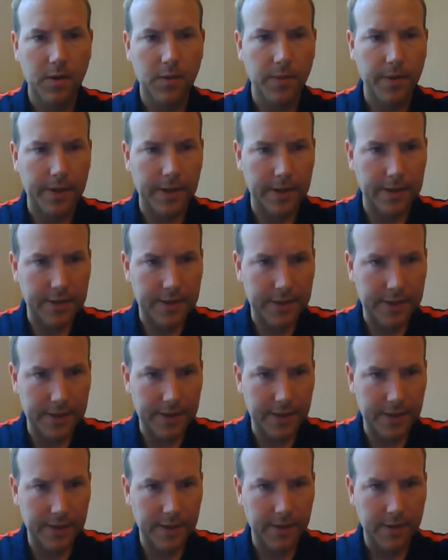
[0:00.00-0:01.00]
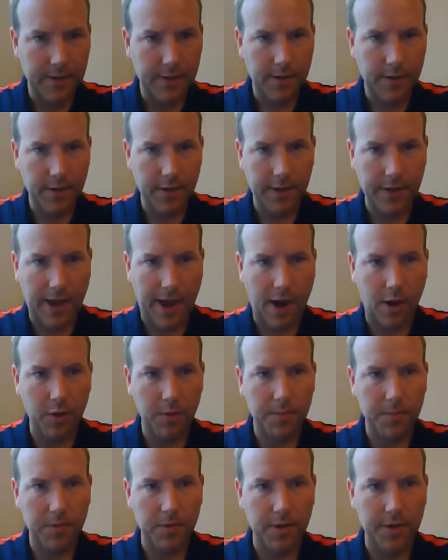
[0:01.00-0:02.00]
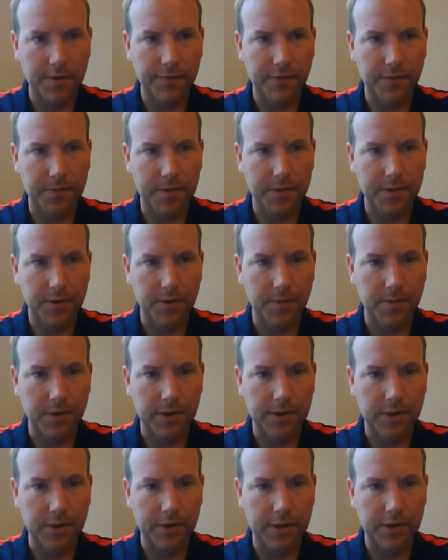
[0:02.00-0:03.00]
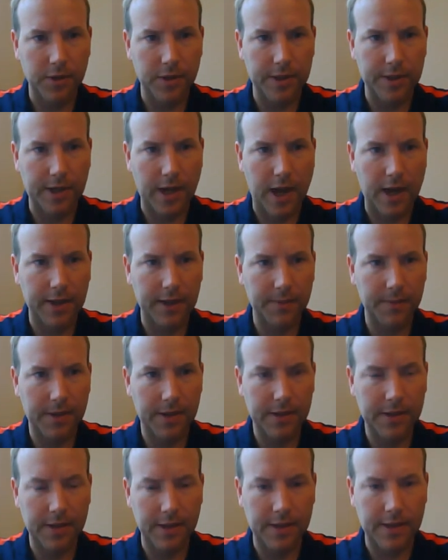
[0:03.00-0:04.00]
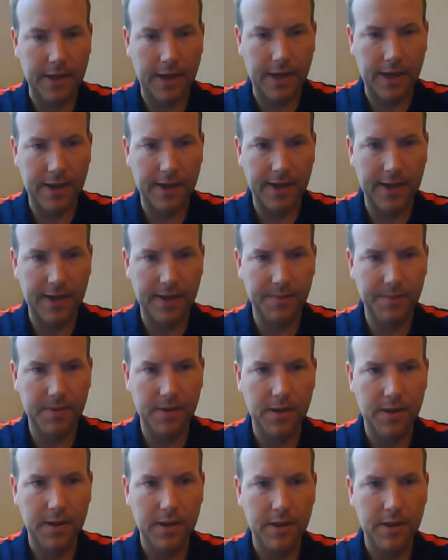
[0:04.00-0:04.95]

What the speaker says: We can see the output from this notebook. So it documents the time,